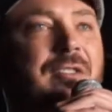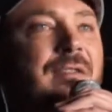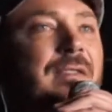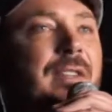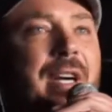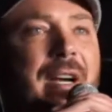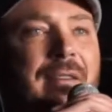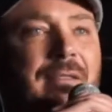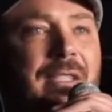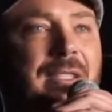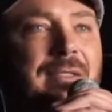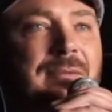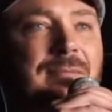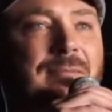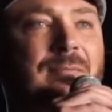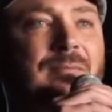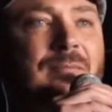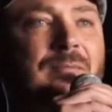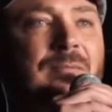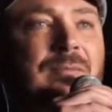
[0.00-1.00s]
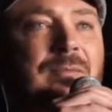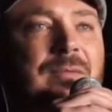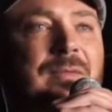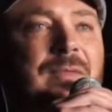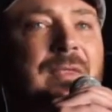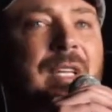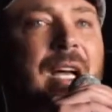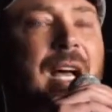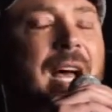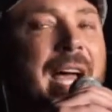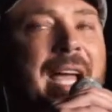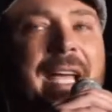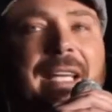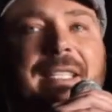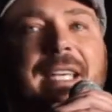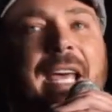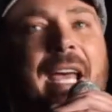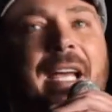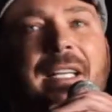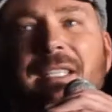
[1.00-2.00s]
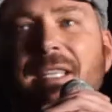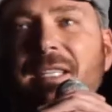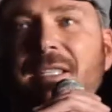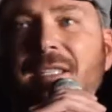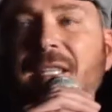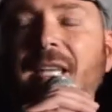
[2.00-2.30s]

forever. I attacked this